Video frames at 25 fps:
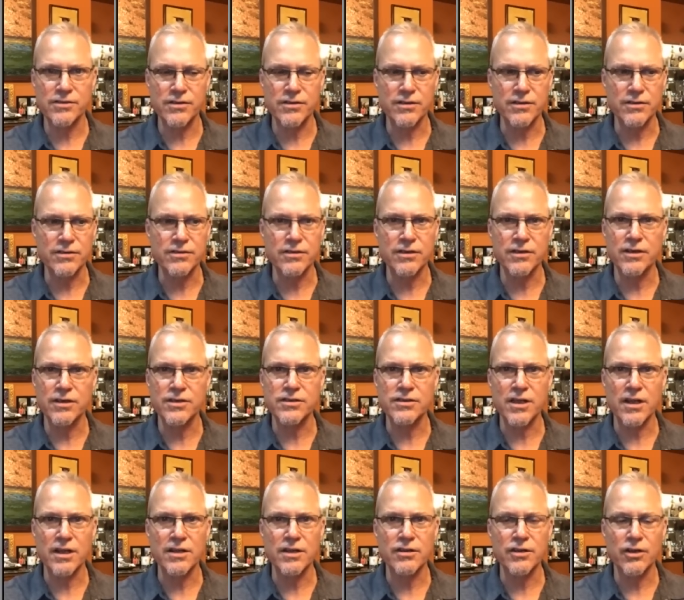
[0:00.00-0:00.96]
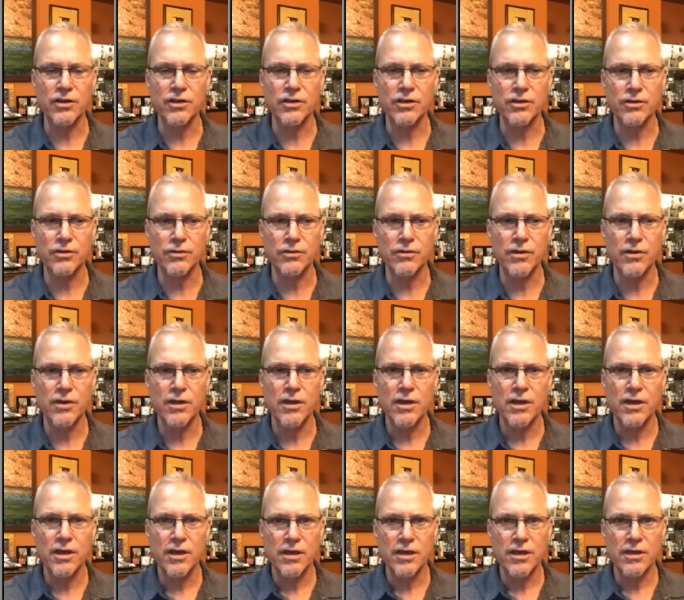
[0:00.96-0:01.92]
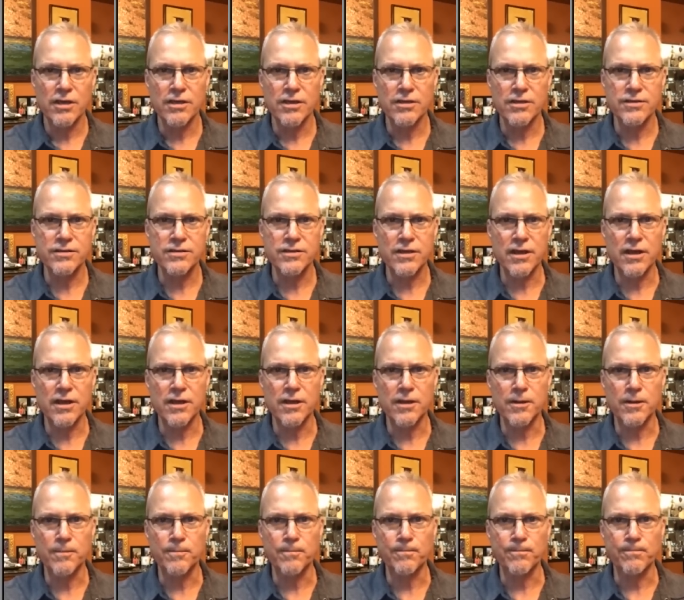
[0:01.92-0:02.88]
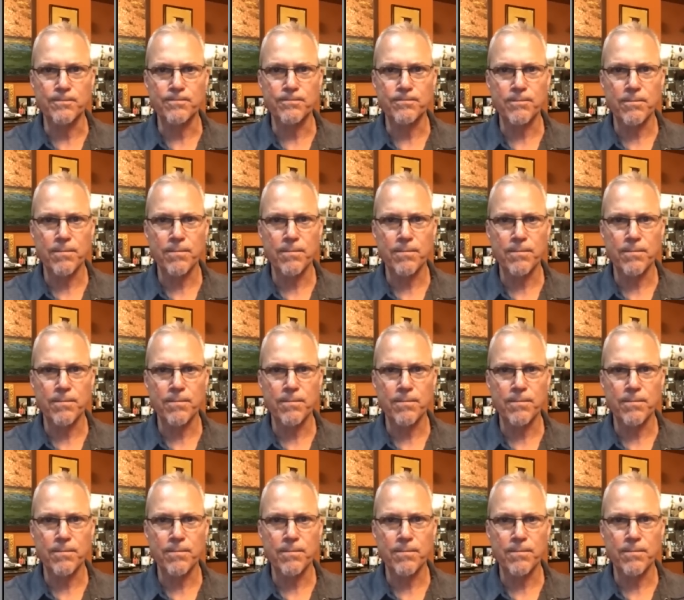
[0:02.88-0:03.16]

and the city of San Antonio is um,